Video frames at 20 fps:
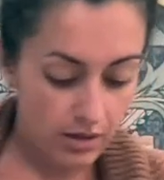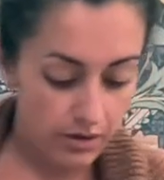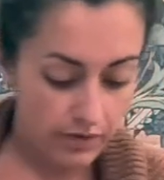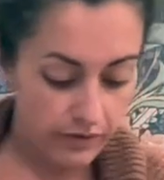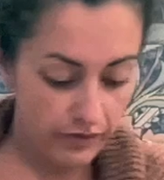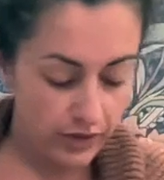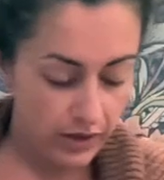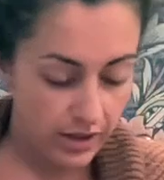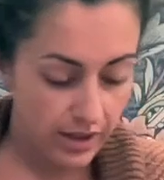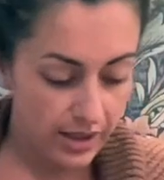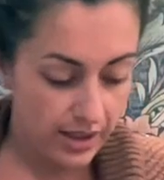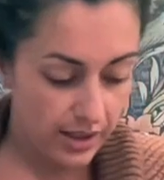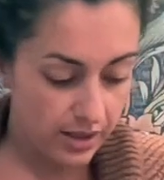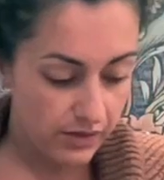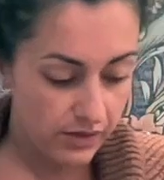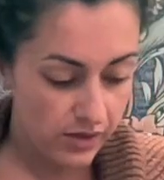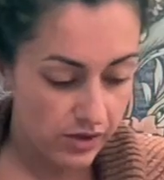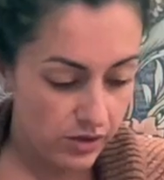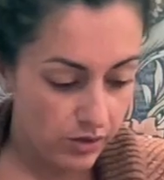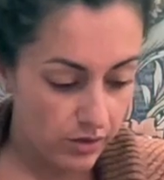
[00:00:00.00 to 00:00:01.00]
For the King of
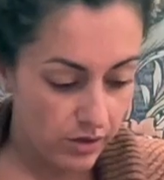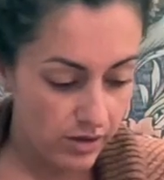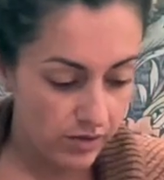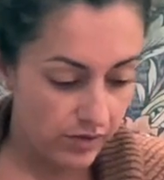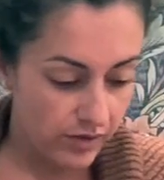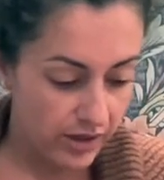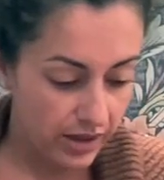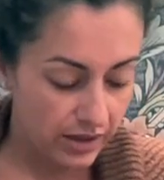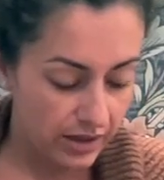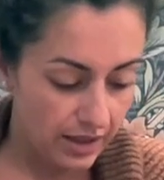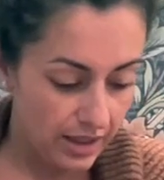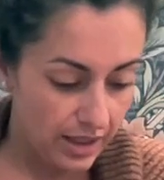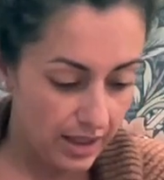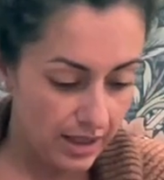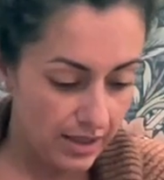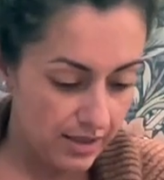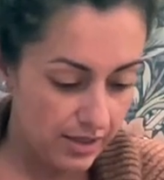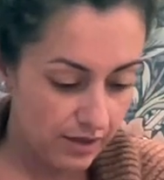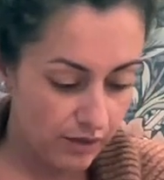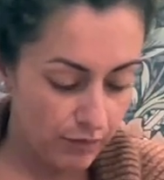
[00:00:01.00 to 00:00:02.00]
Swords, we've got the
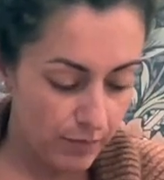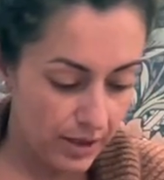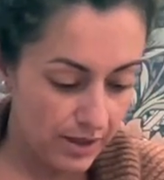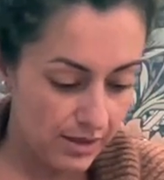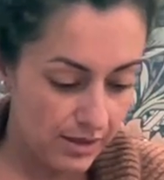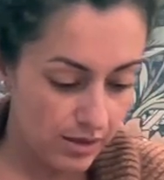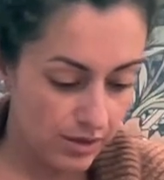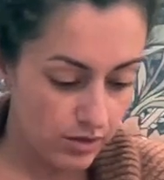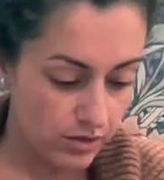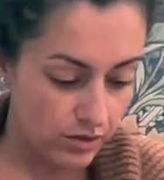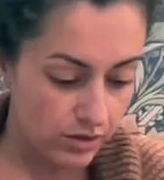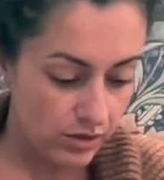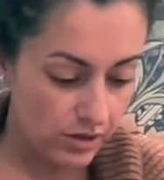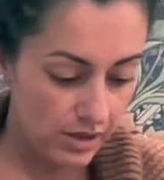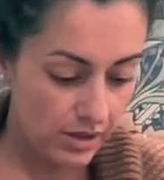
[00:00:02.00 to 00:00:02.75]
Ace of Pentacles,